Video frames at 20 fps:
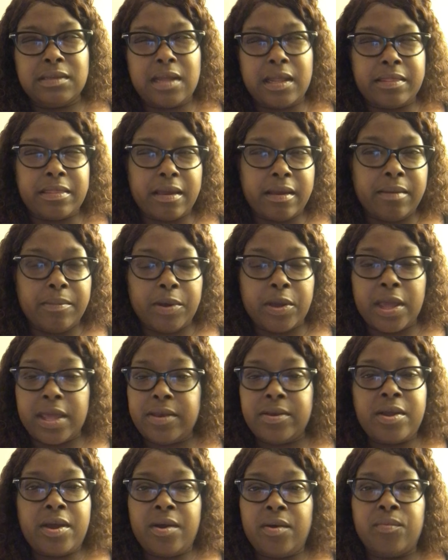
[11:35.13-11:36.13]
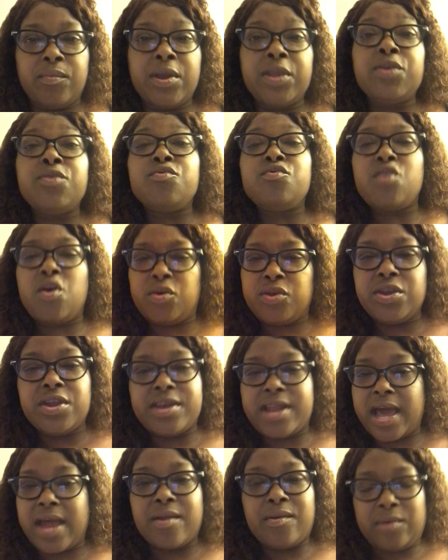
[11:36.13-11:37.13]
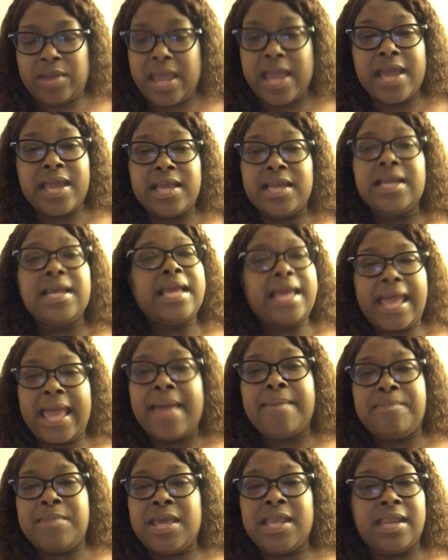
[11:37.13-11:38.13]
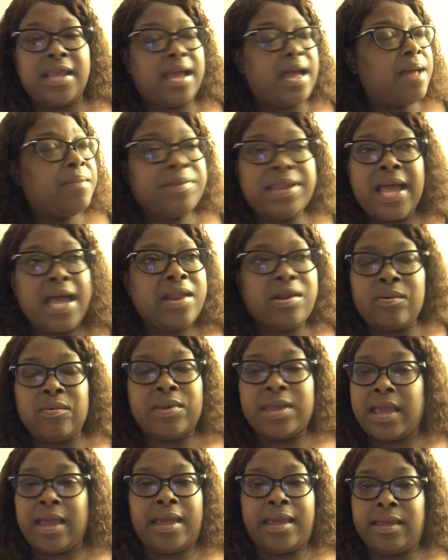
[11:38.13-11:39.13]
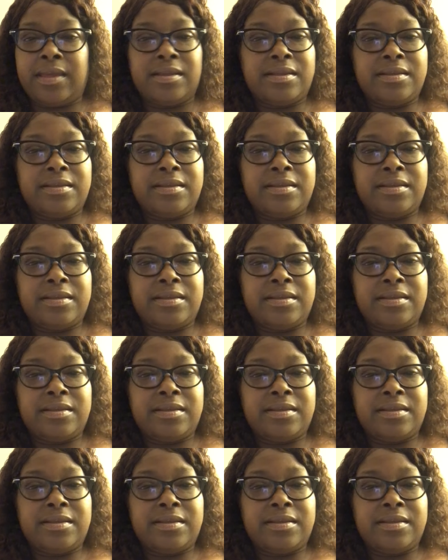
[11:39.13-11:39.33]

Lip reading: I think I'm okay. No, when you know you're not okay, admit it. I'm not okay.